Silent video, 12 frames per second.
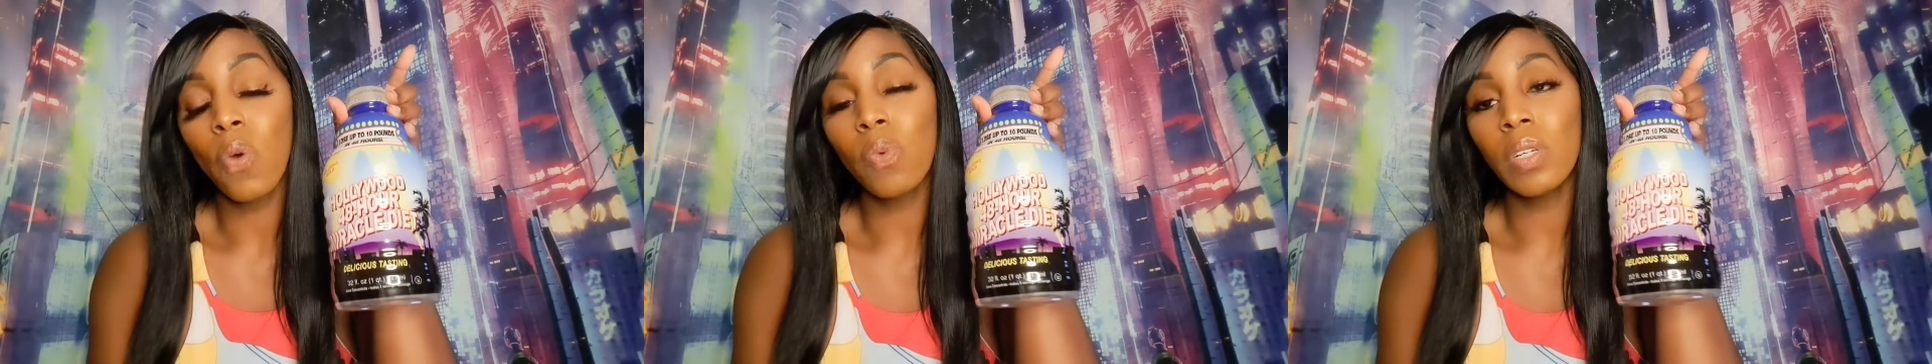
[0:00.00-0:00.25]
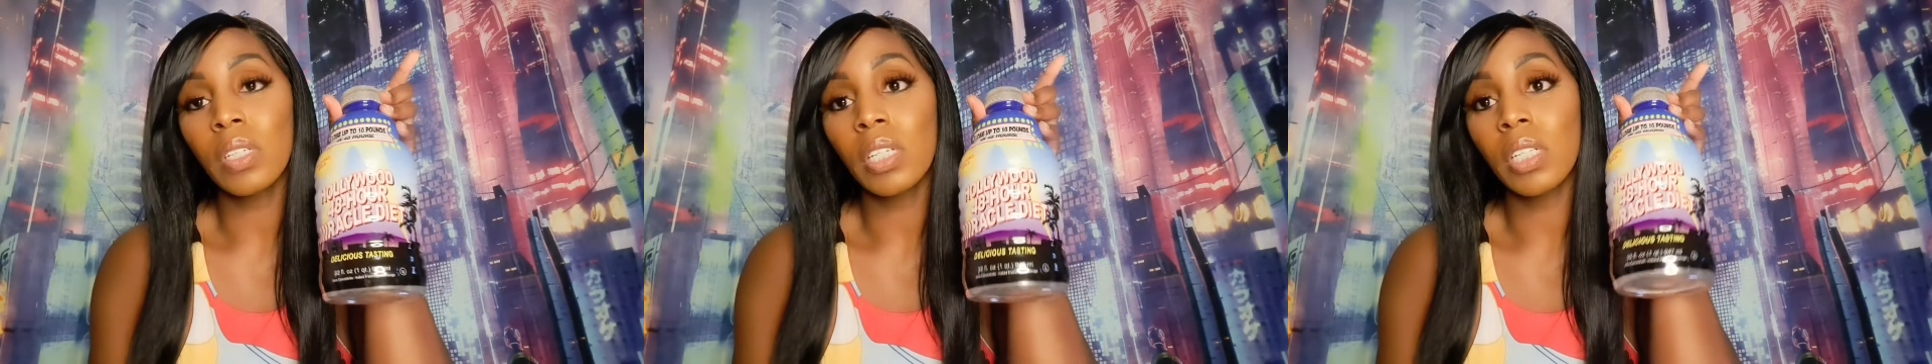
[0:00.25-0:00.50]

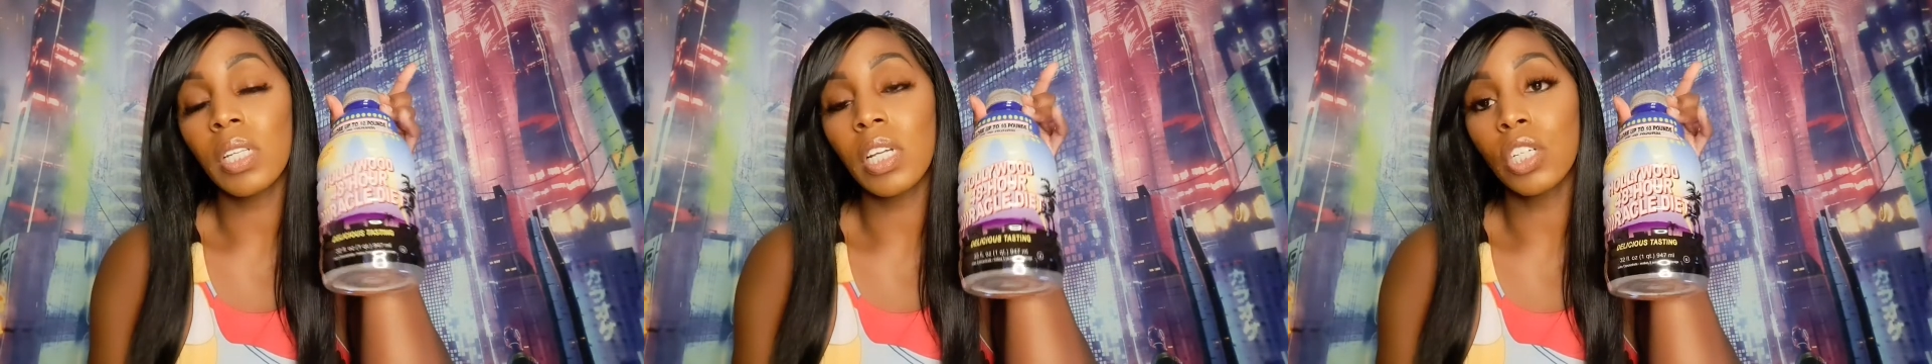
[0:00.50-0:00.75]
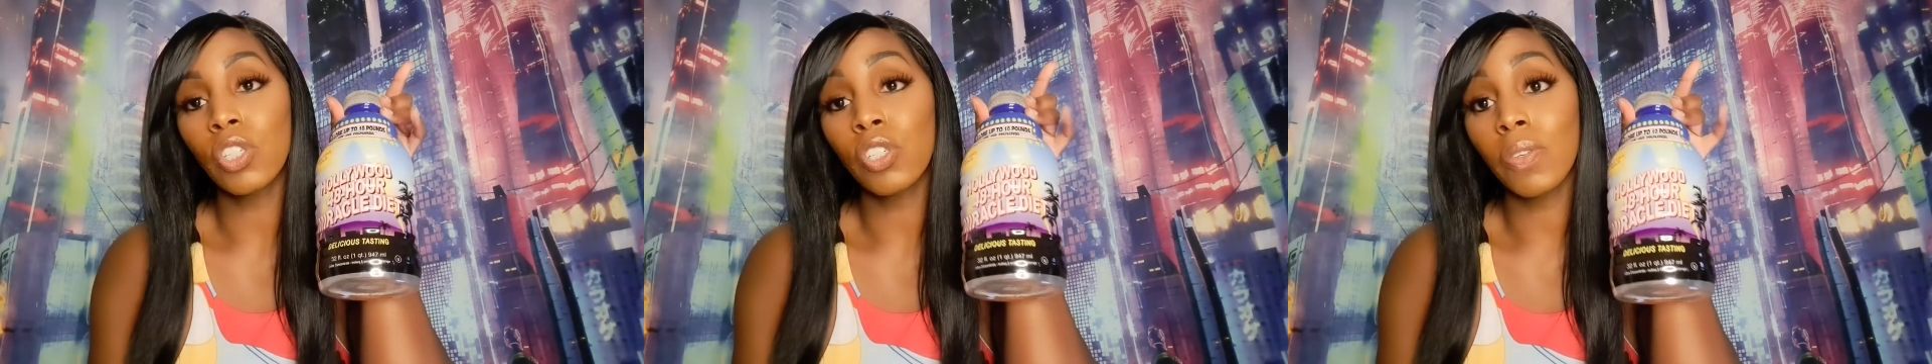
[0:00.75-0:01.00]
which is
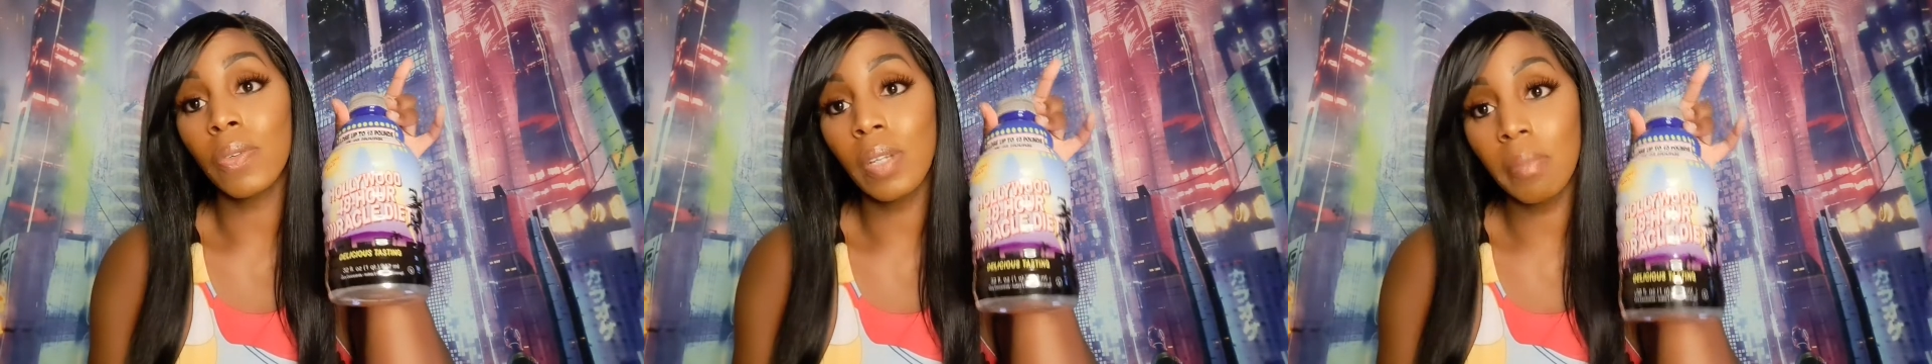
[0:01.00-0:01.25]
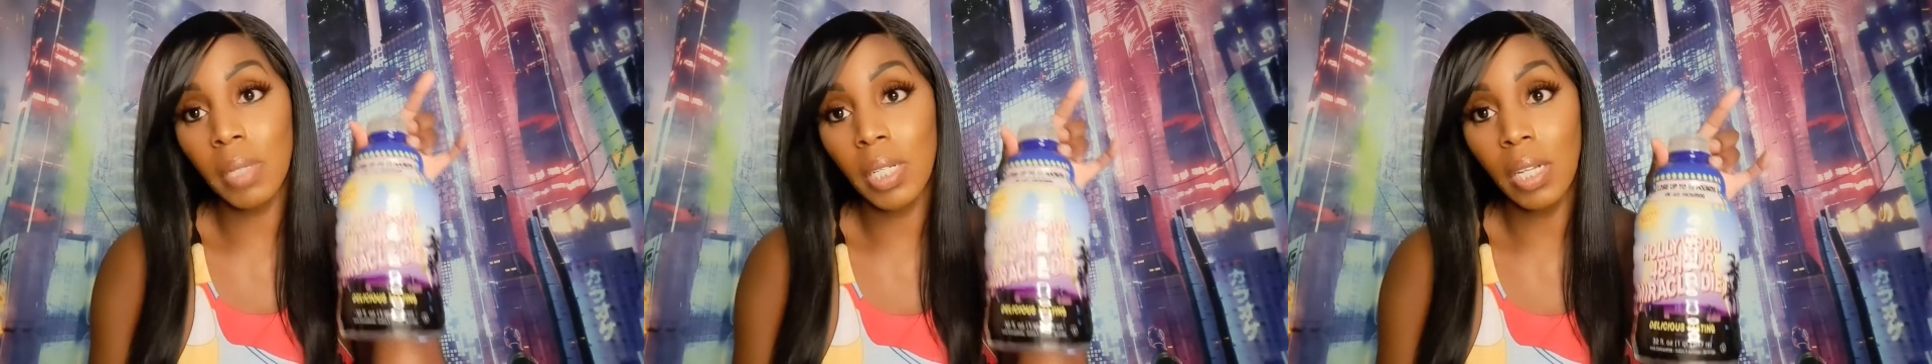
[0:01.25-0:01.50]

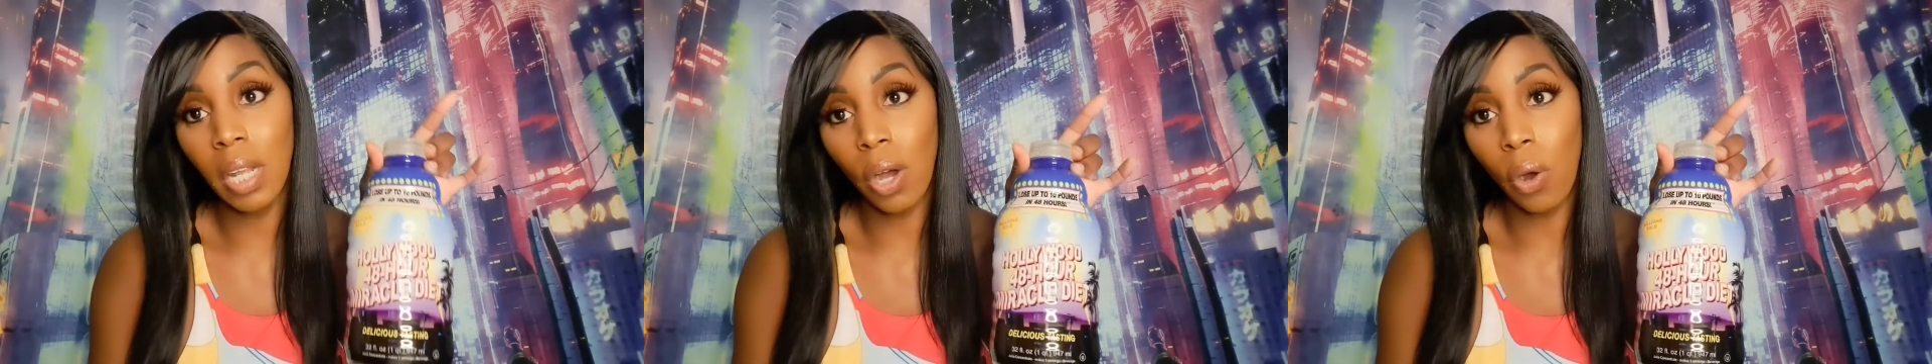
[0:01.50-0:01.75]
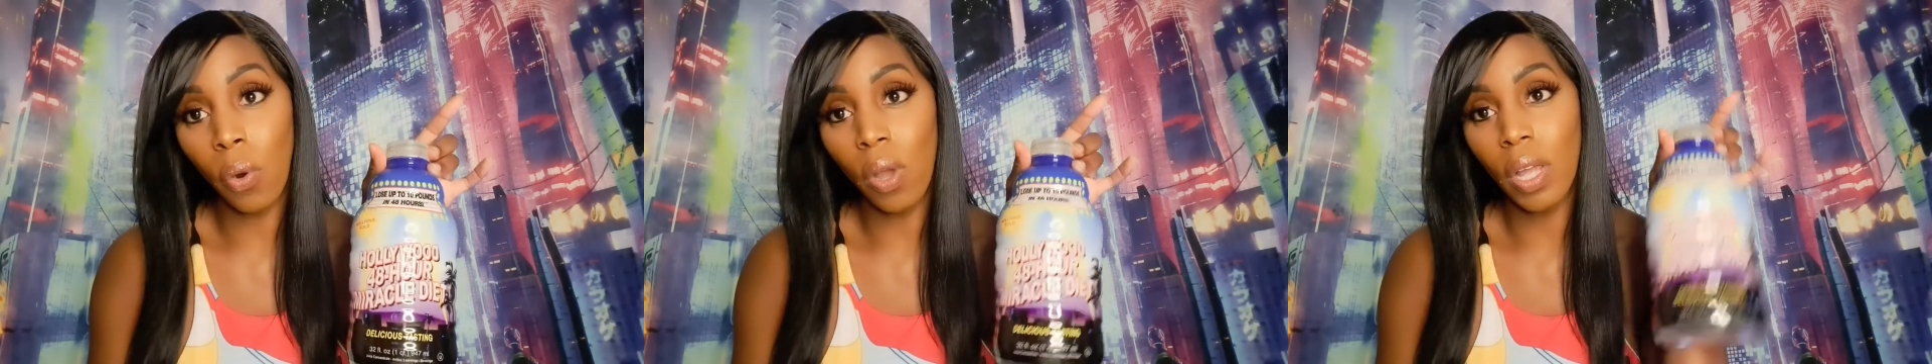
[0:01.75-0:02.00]
extremely
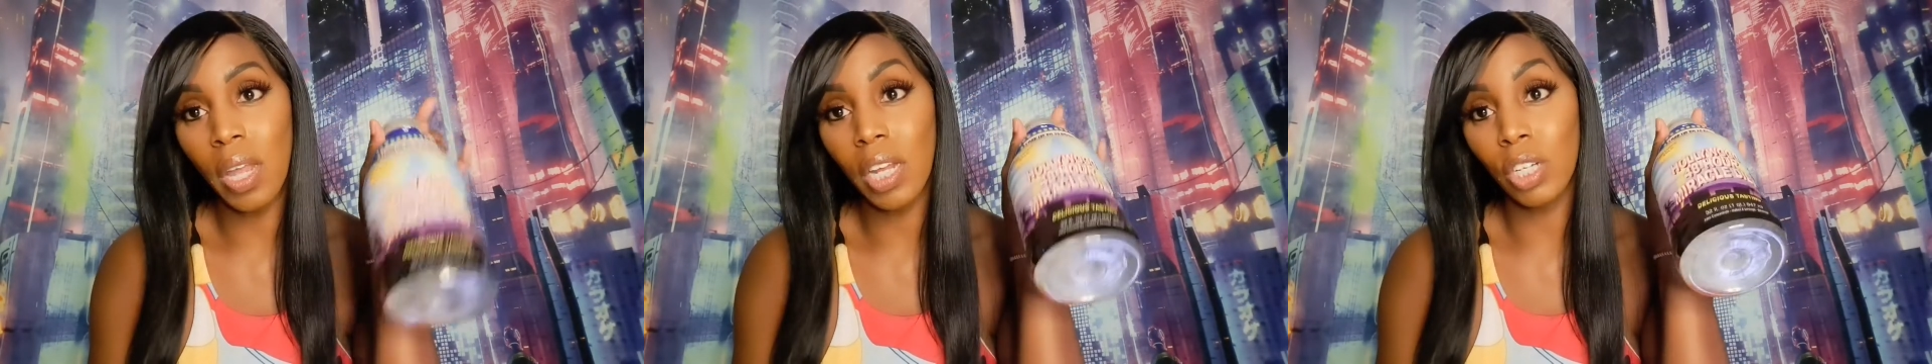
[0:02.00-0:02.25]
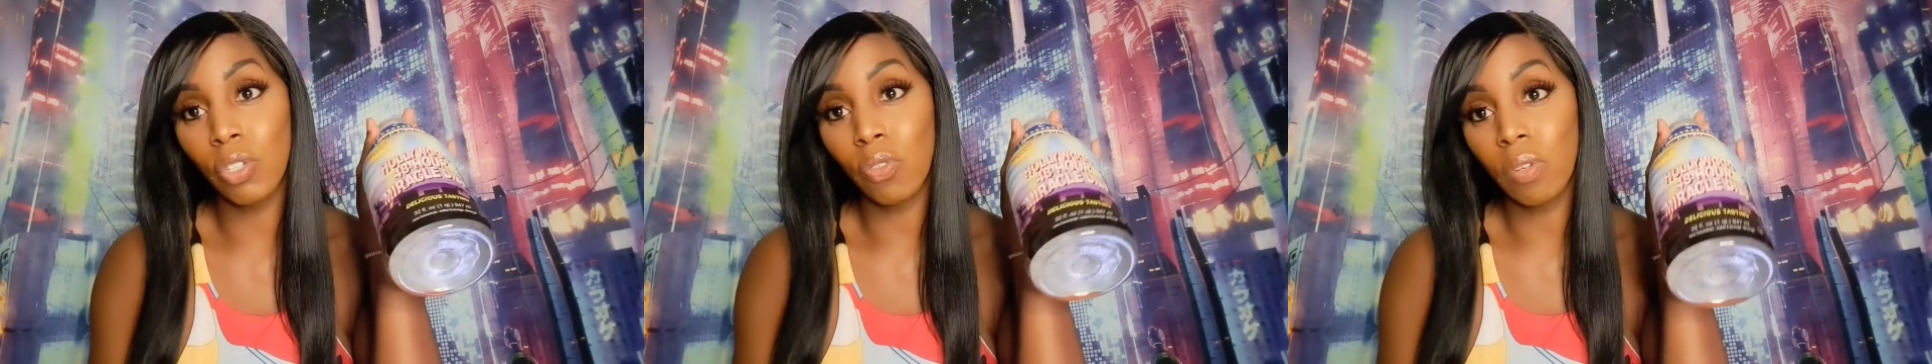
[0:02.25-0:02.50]
low and
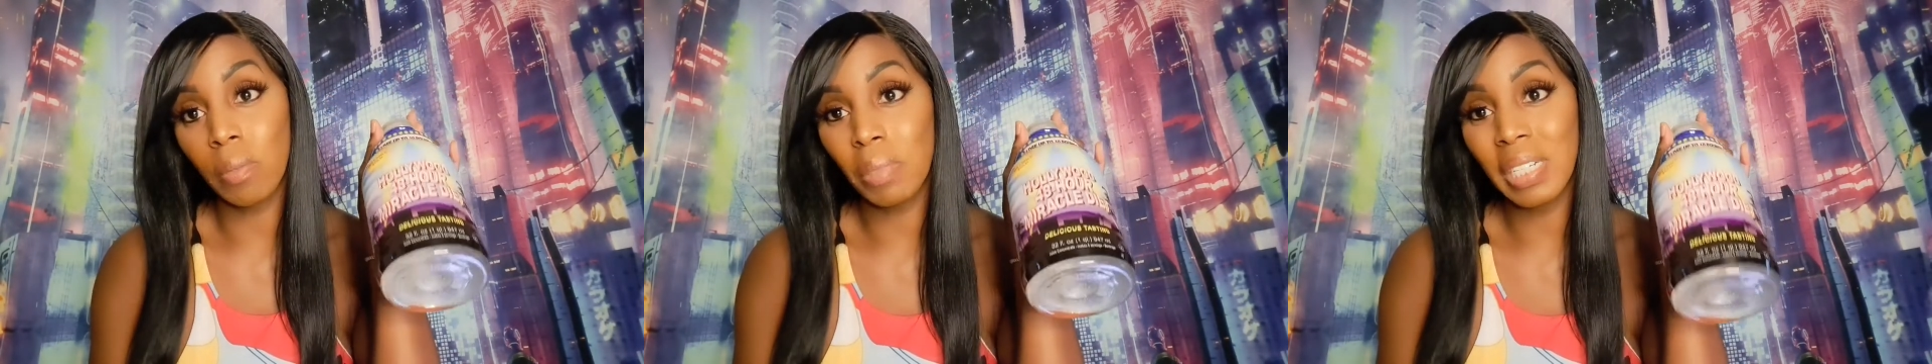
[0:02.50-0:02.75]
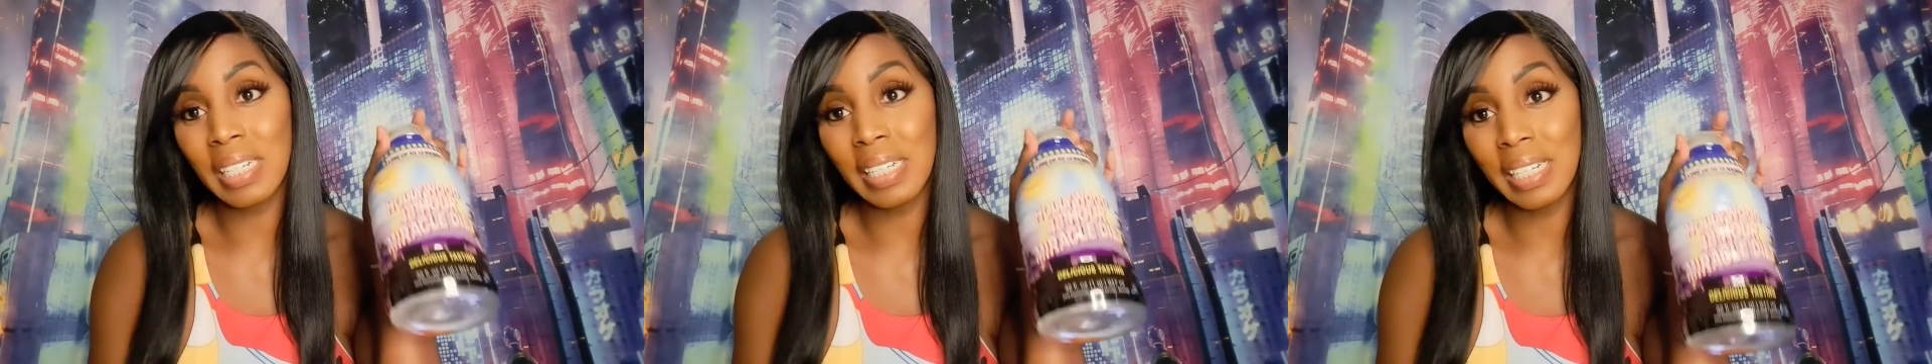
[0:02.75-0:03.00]

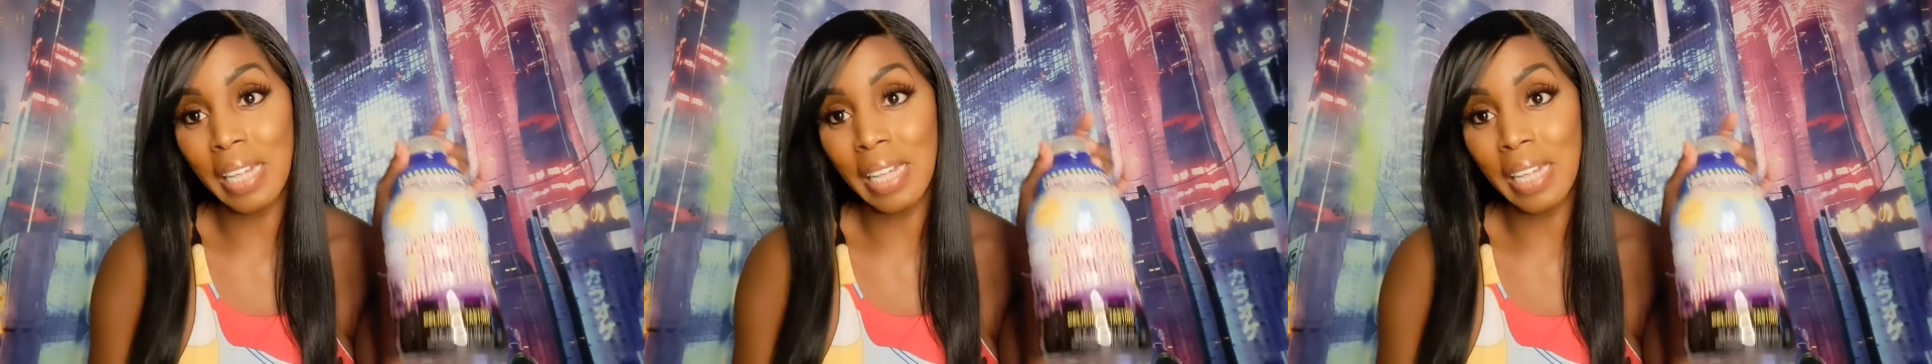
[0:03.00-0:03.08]
extremely